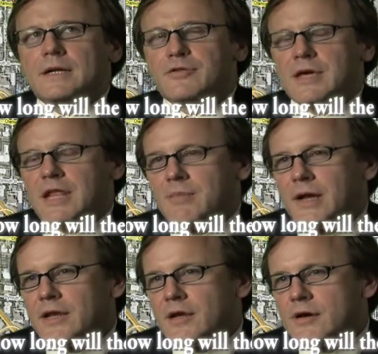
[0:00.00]
think
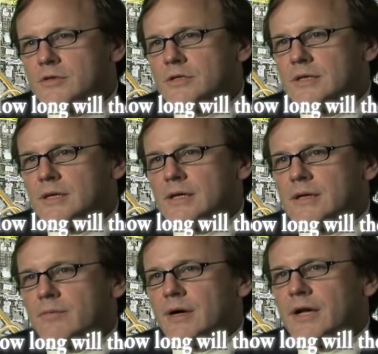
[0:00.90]
anybody knows,
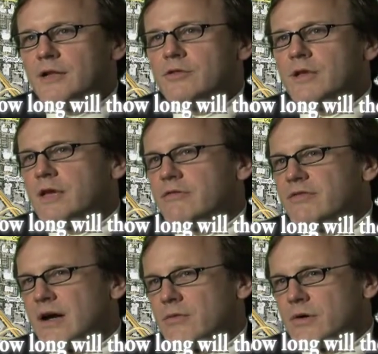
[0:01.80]
but I do think
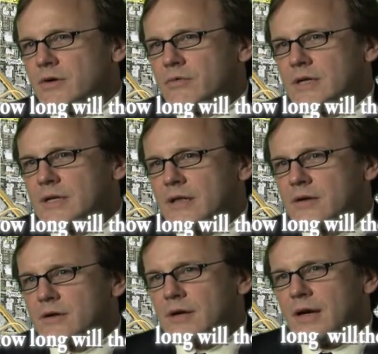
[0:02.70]
if I were a retailer,